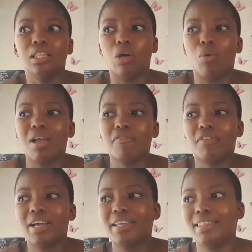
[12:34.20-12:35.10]
The
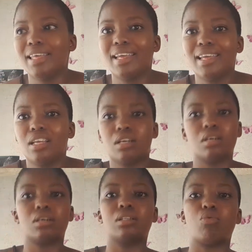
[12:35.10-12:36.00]
Wi-Fi there.
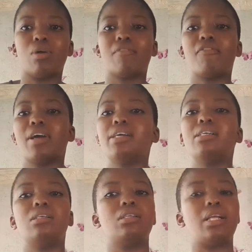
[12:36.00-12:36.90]
The Wi-Fi,
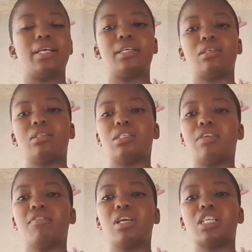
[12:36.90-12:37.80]
like, is
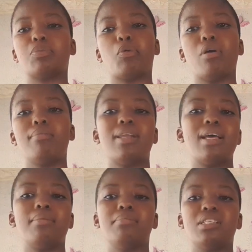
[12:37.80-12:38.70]
giving us
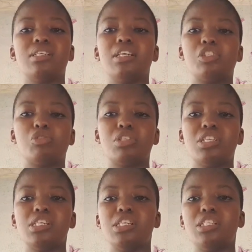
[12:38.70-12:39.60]
problems,
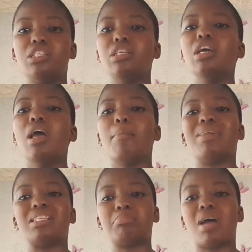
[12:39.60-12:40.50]
electricity.
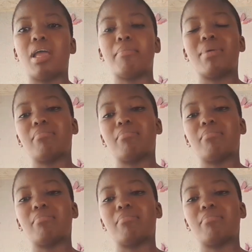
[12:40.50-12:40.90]
That's my